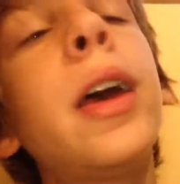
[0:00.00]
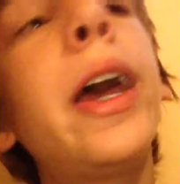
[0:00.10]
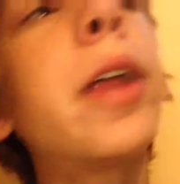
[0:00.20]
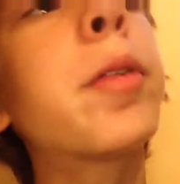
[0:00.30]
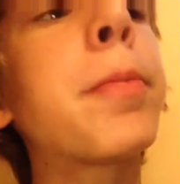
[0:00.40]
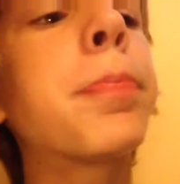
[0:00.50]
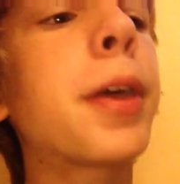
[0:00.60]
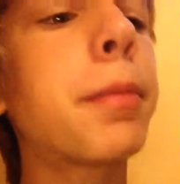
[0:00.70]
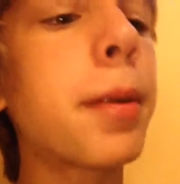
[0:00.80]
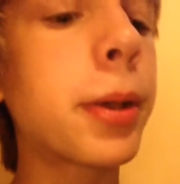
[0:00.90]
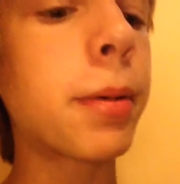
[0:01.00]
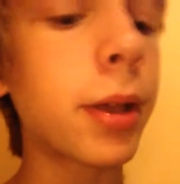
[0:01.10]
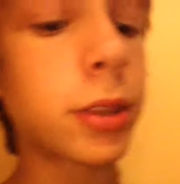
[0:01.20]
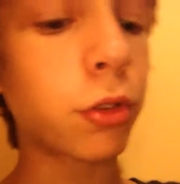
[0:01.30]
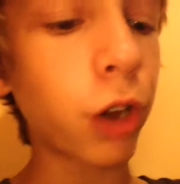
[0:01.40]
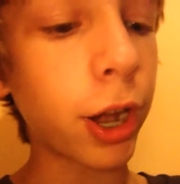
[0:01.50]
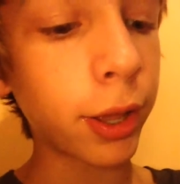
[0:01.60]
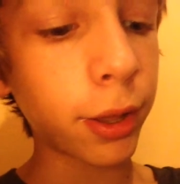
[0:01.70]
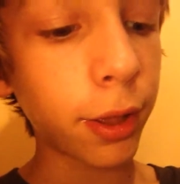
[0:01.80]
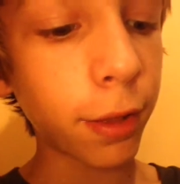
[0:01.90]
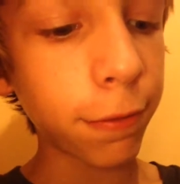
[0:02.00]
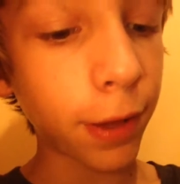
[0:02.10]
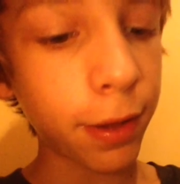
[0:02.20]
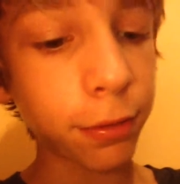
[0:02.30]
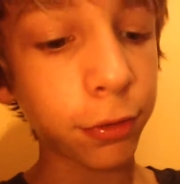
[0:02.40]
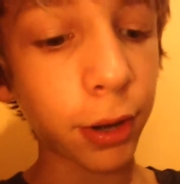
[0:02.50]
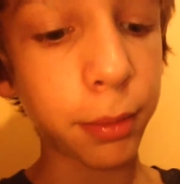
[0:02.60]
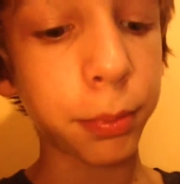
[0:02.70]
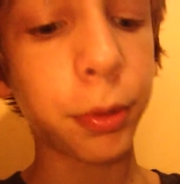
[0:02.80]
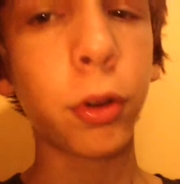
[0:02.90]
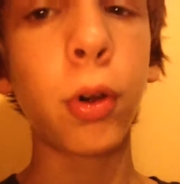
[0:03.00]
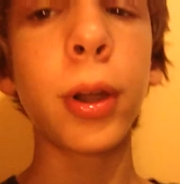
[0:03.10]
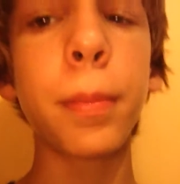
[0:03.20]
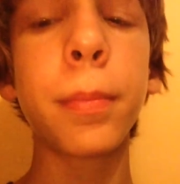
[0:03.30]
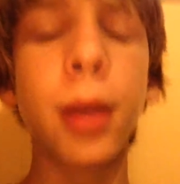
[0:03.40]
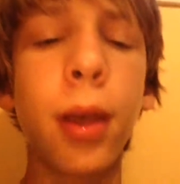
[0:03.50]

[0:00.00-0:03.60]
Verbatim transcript: Anyway, that might be coming out this Friday if I have enough time to pre-record it